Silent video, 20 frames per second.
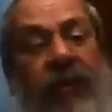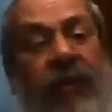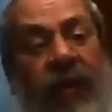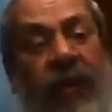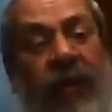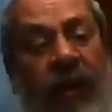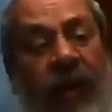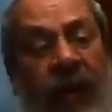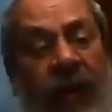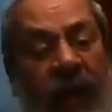
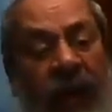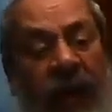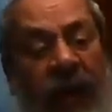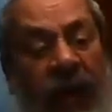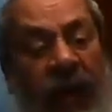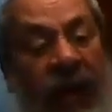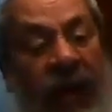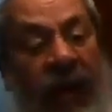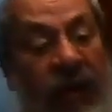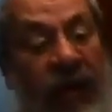
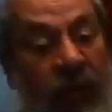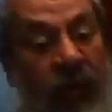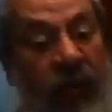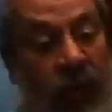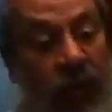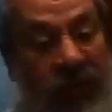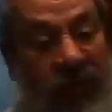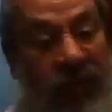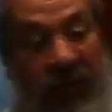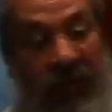and he
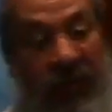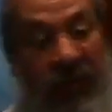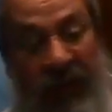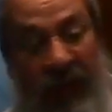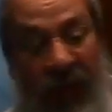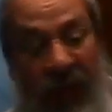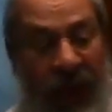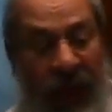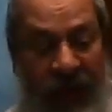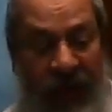was
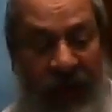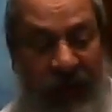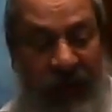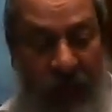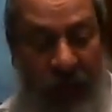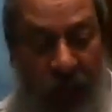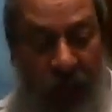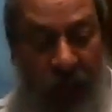disguised. There were no